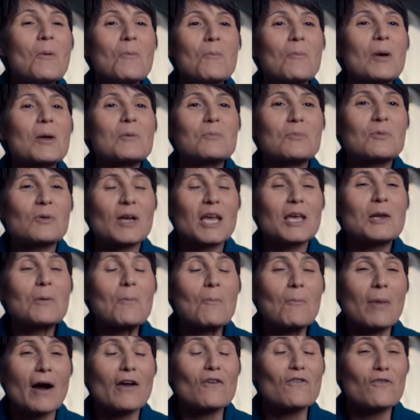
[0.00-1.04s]
my
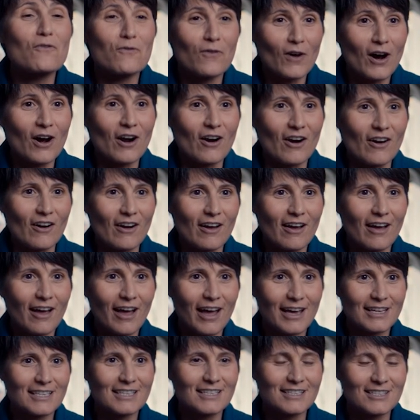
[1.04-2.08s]
brain by far
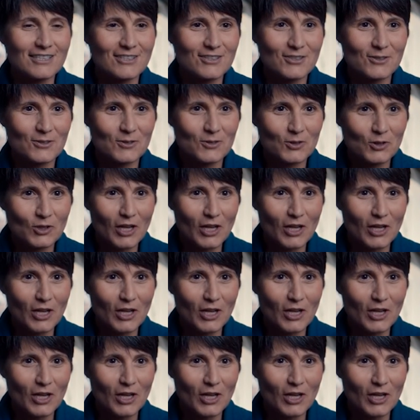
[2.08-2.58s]
hadn't